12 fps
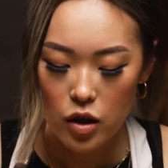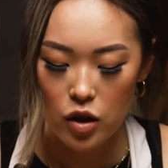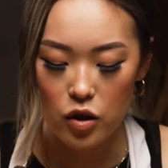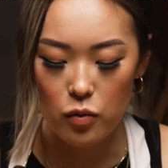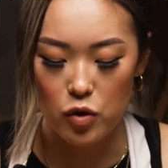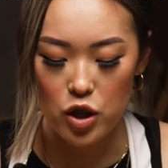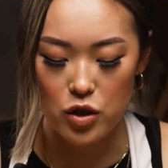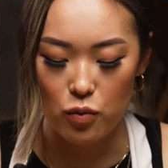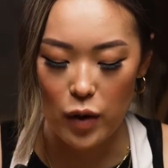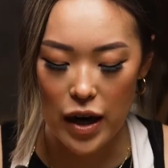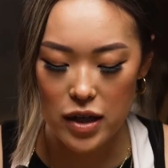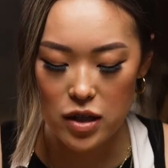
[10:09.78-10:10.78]
You just
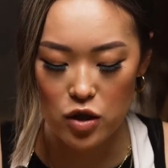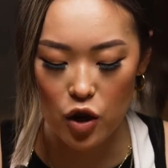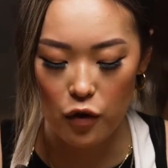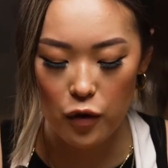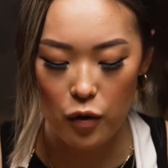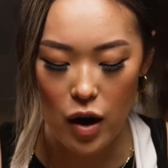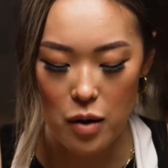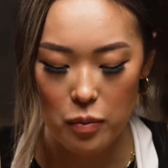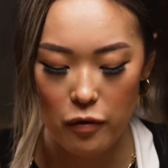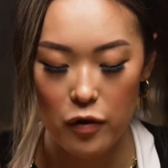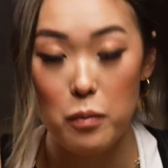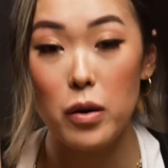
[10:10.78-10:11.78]
raise the tofu up,
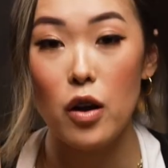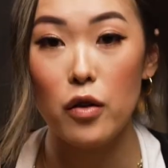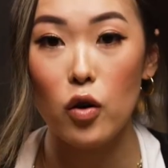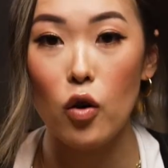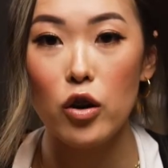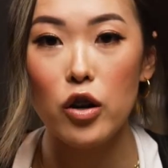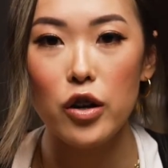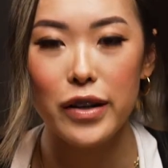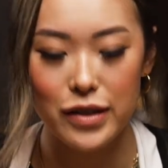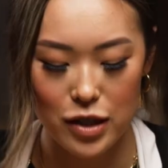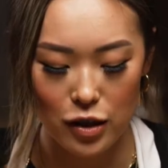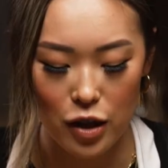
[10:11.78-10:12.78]
flip it on the corner,
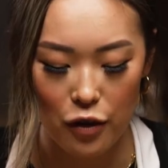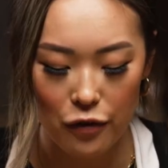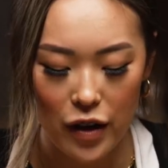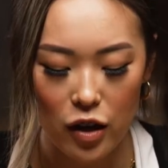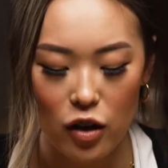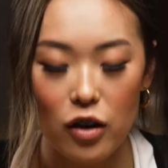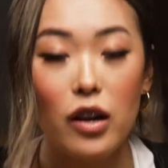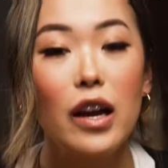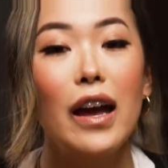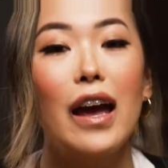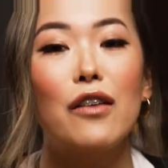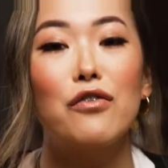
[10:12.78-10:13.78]
use your little finger,
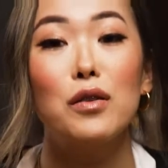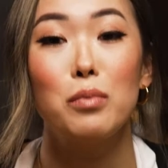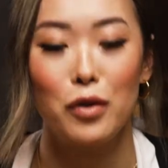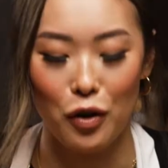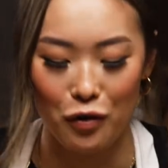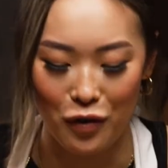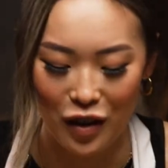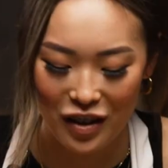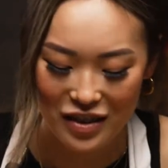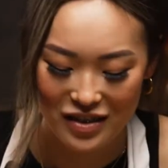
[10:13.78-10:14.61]
and flip it over.